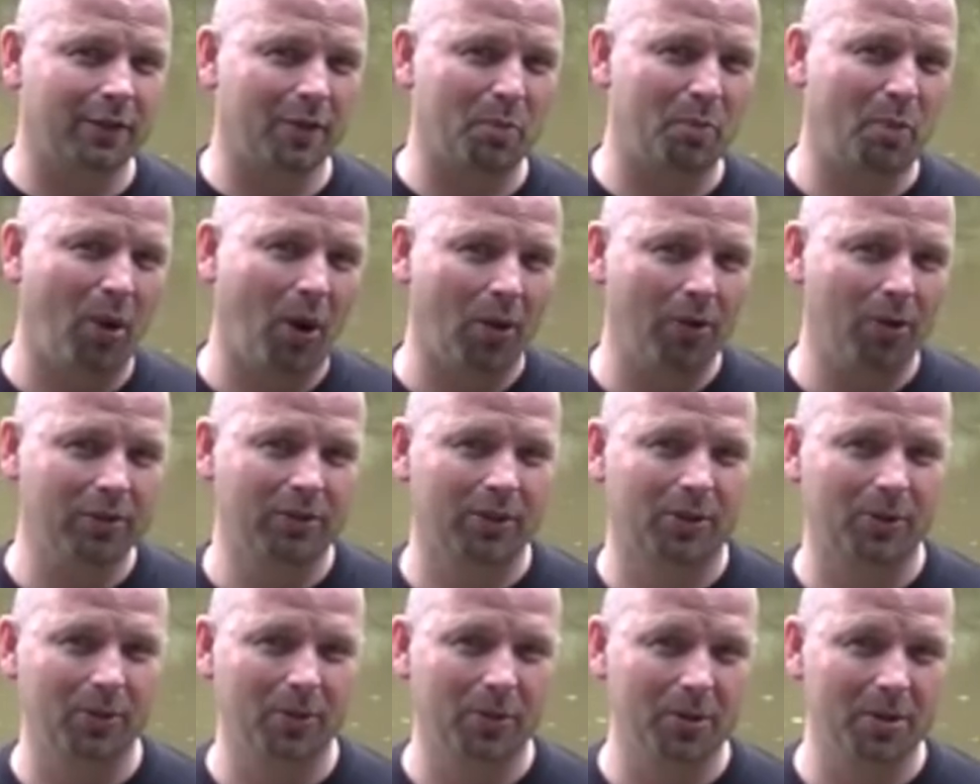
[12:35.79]
the pond
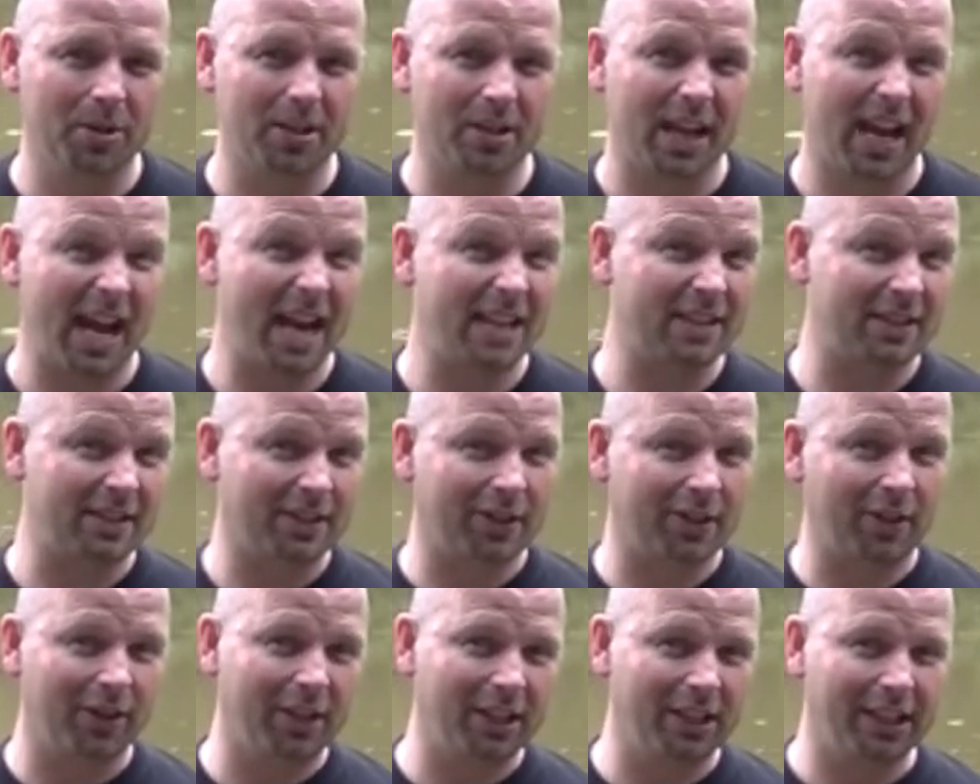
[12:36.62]
goes, has it
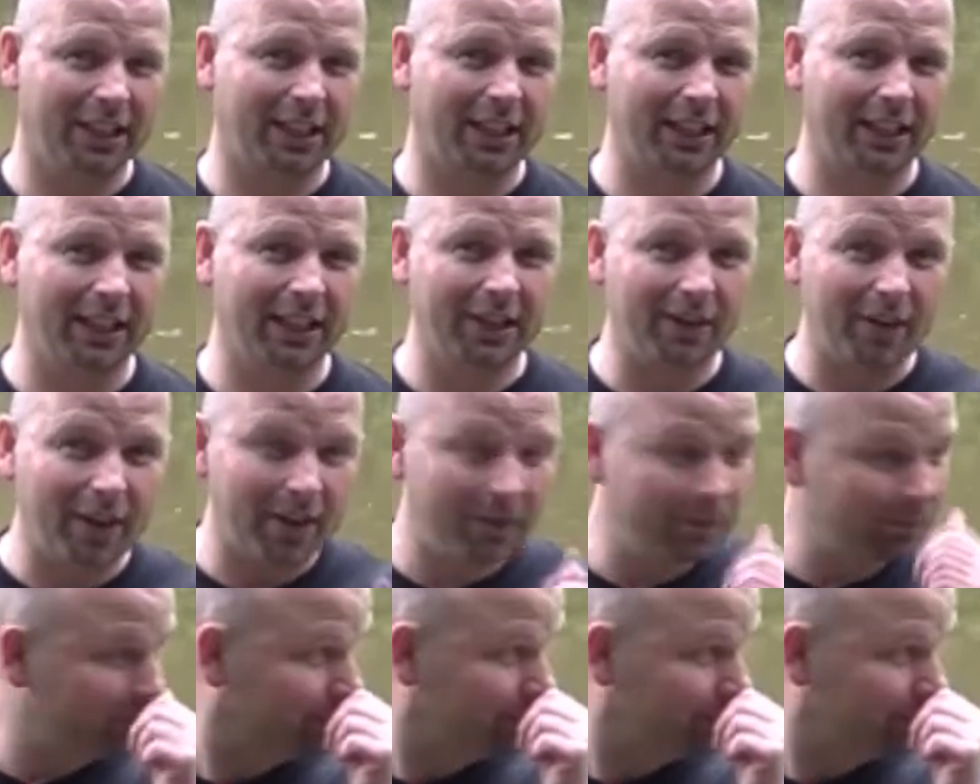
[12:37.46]
got any clearer?